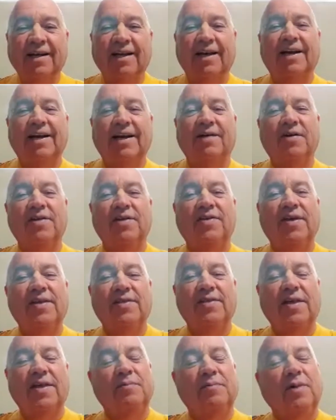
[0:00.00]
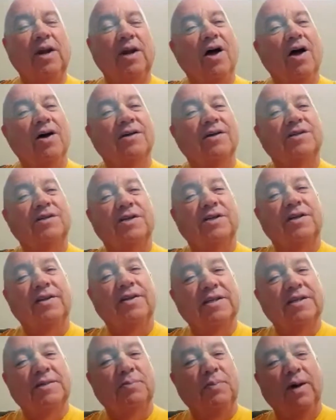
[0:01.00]
and everything that belongs to
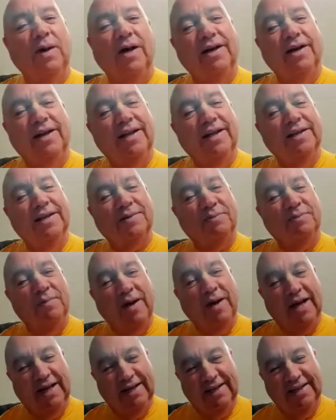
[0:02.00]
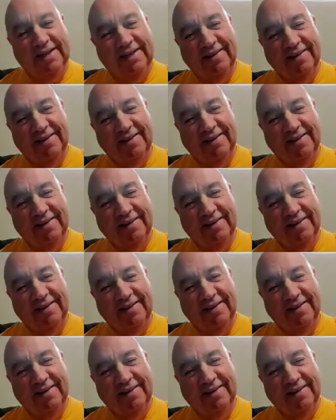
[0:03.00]
this body is mine.